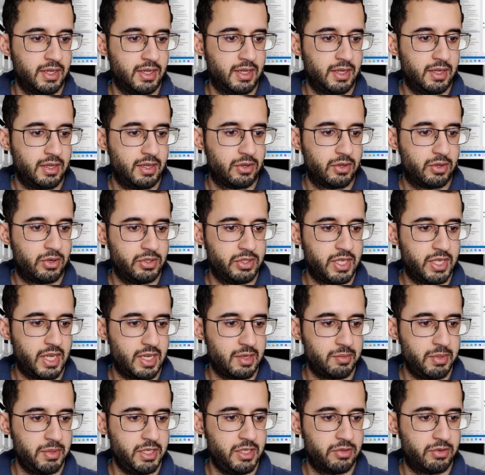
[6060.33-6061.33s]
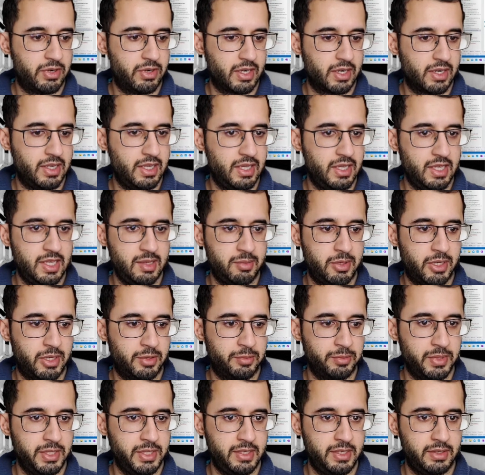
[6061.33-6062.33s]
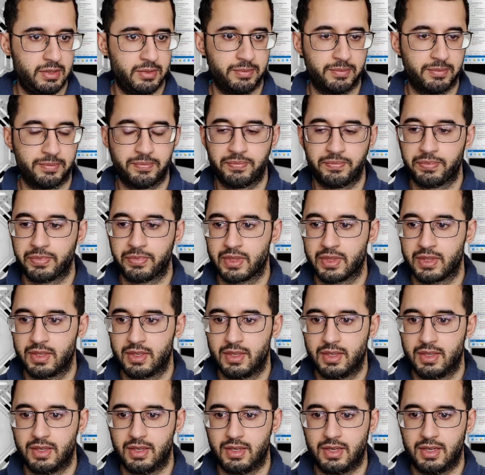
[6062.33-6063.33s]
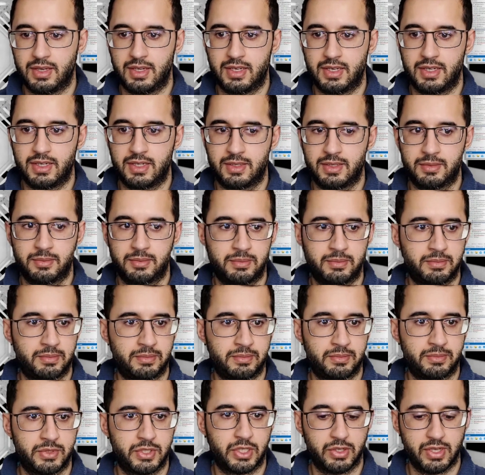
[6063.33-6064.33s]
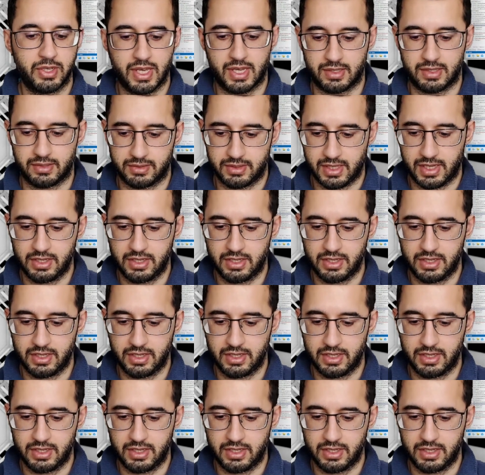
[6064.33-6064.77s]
contact me directly, email me. So yeah, thank